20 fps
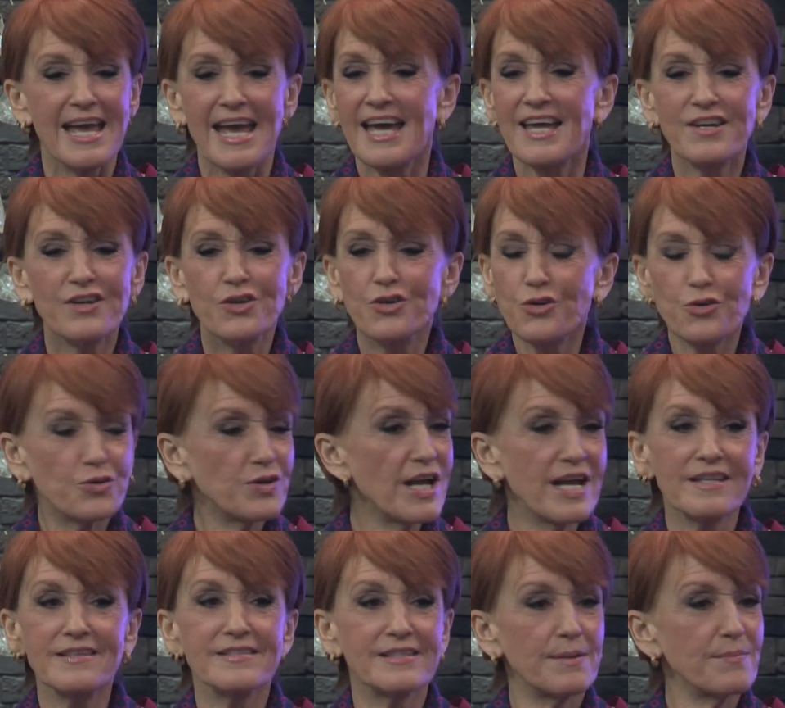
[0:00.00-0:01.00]
and
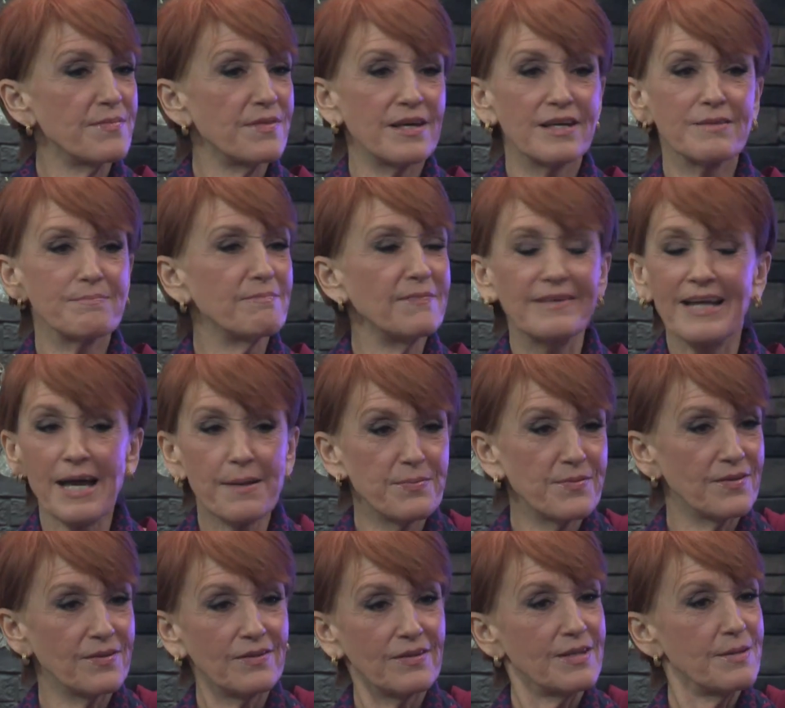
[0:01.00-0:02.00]
create something
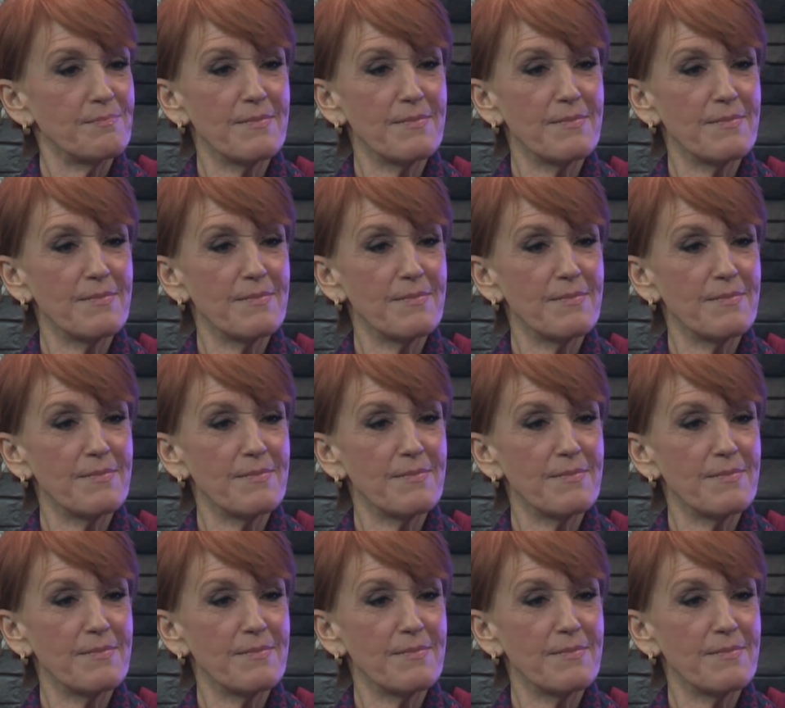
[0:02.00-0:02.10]
absolutely